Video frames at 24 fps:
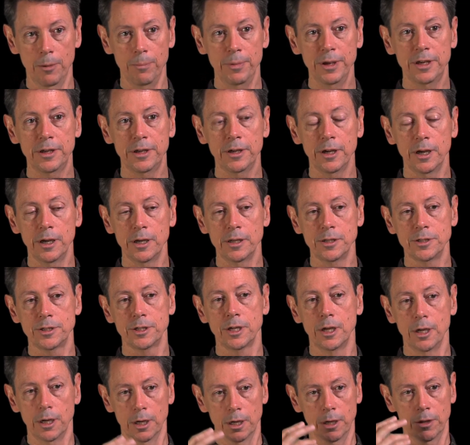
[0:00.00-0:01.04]

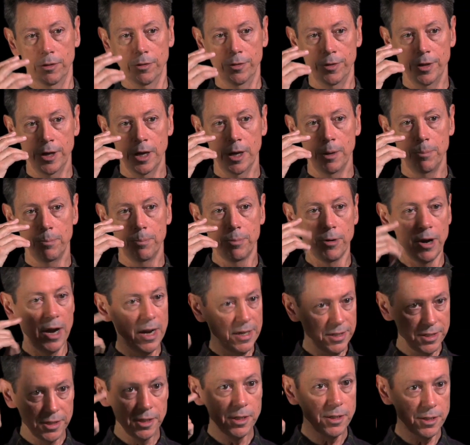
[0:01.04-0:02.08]
because the
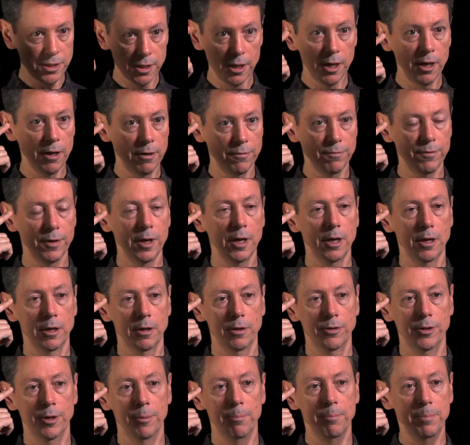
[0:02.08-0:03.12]
process of
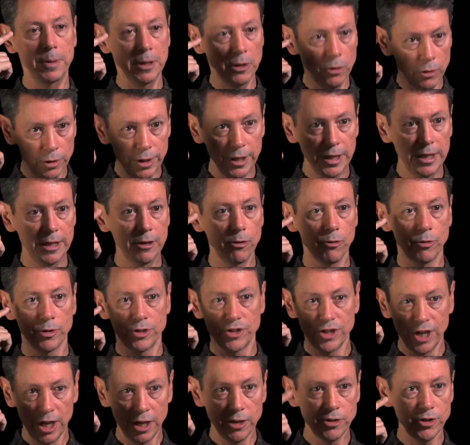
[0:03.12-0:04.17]
the building or
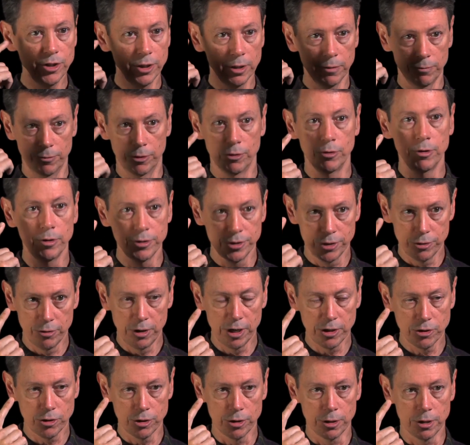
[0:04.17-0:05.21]
changing of neural
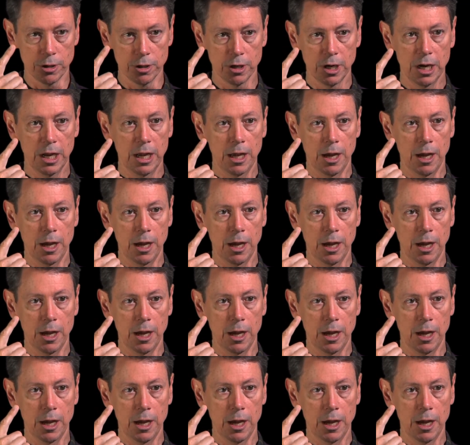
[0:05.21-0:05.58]
structure